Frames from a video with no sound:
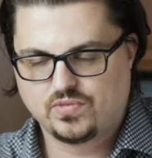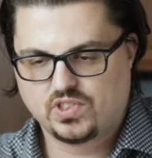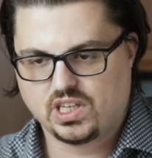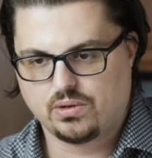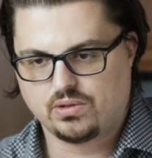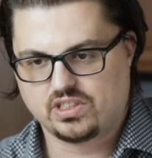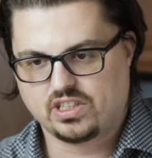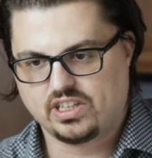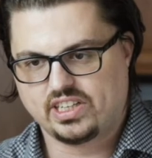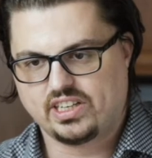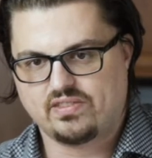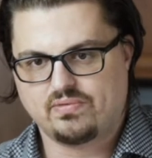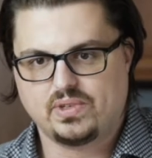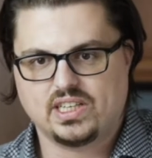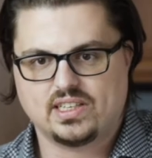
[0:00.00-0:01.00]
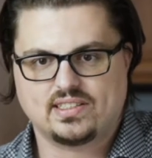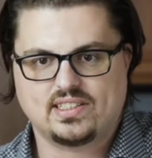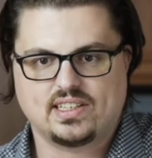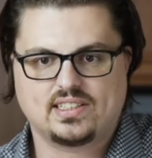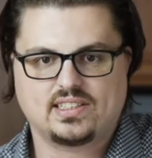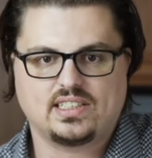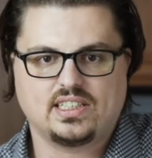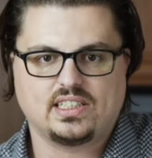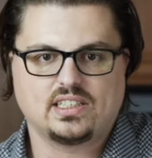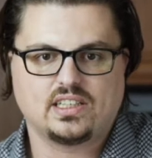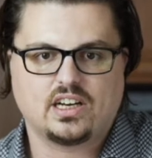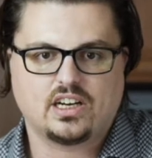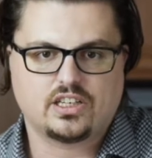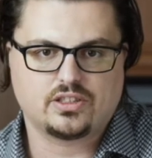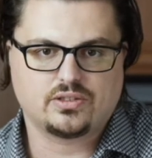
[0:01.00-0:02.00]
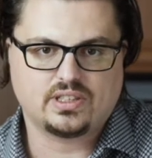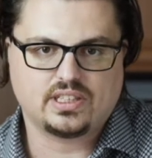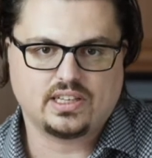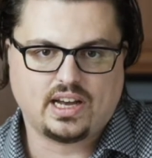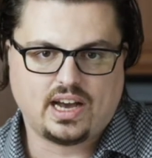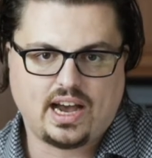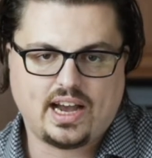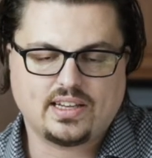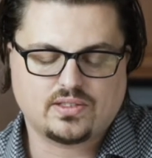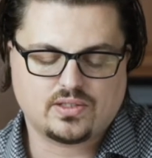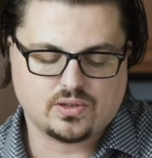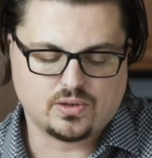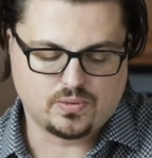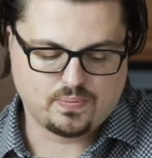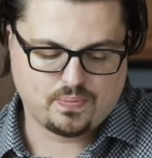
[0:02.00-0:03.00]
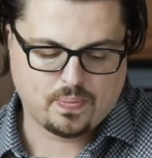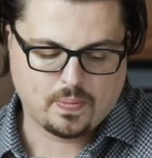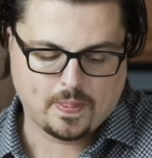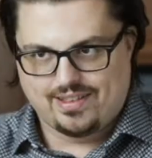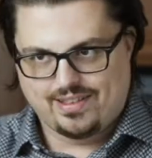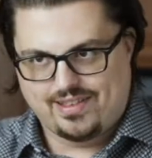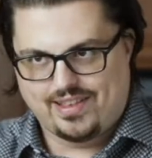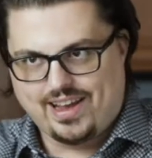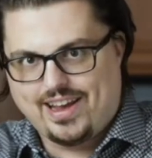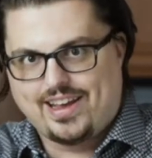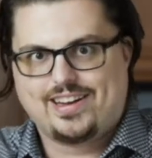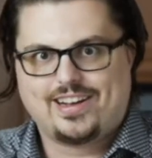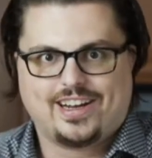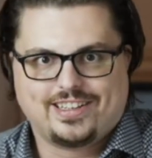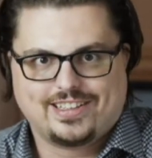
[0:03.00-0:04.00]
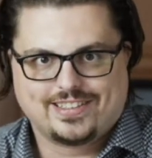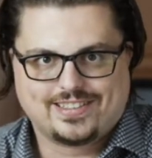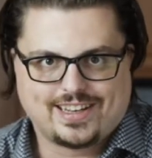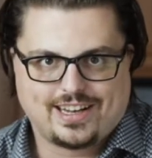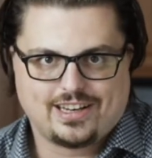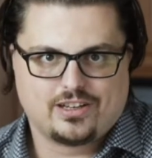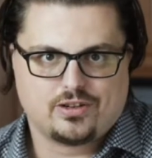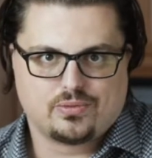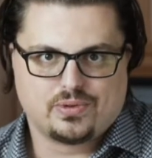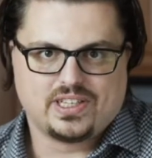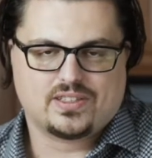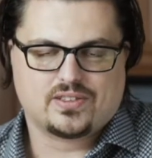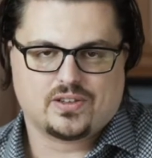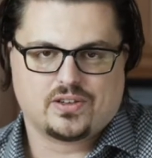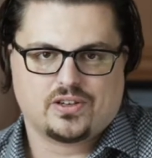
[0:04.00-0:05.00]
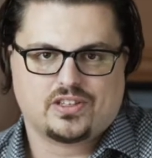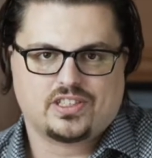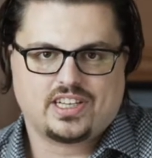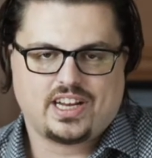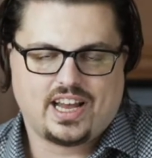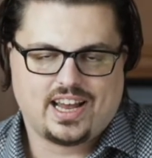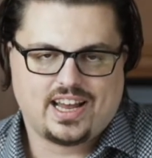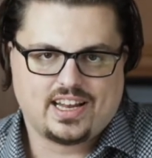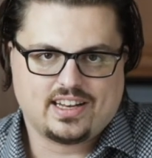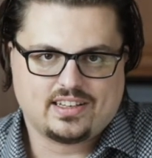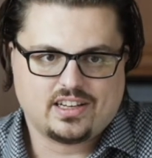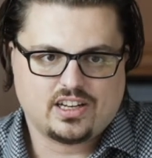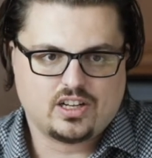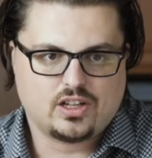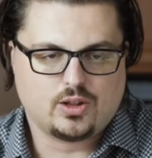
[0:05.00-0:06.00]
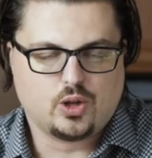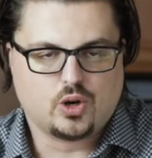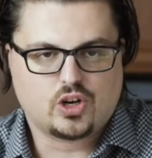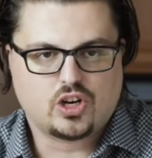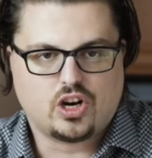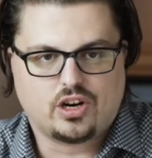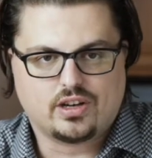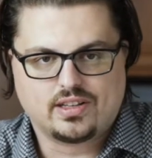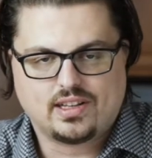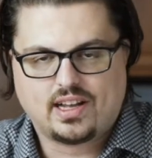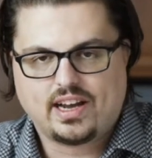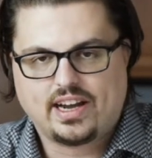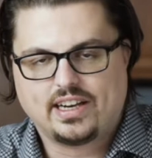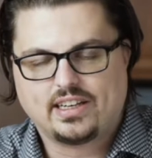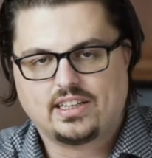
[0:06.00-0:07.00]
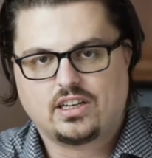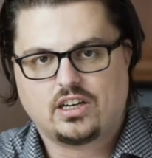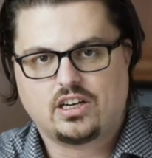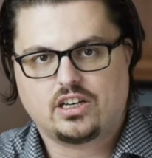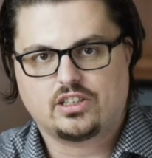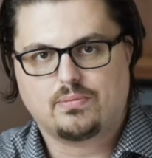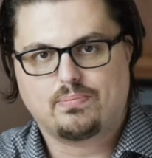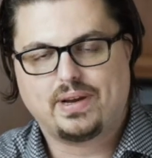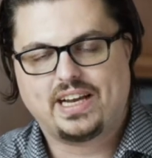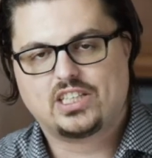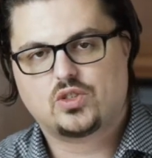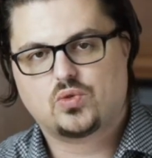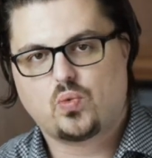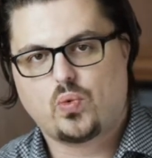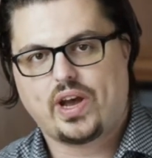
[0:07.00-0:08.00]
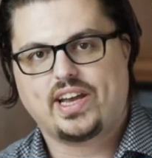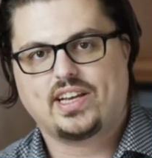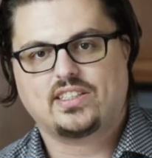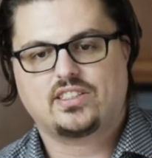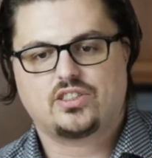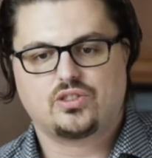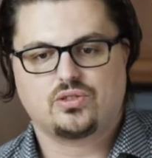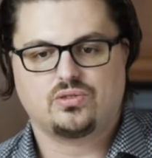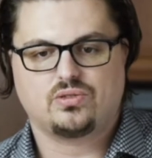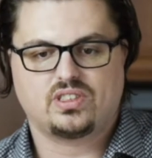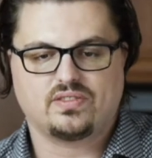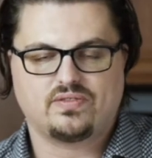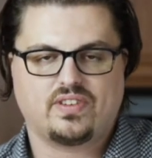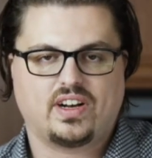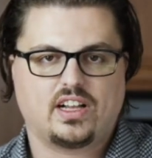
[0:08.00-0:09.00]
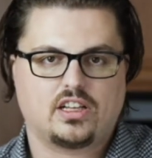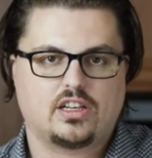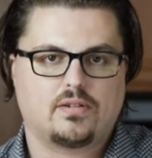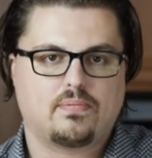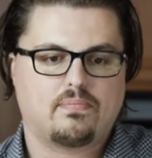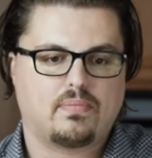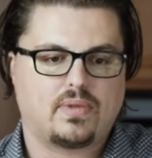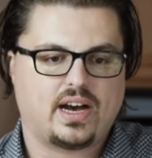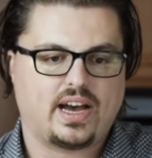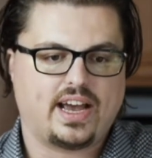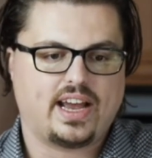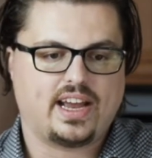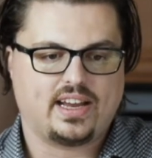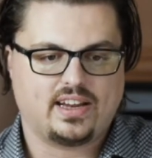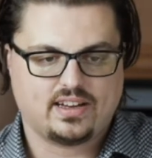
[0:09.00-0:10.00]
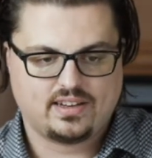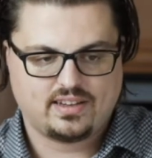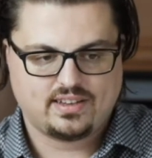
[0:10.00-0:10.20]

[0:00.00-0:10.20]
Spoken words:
So it was going to give me a 1600 ISO. Then I decided to research and look online on the best ways to develop my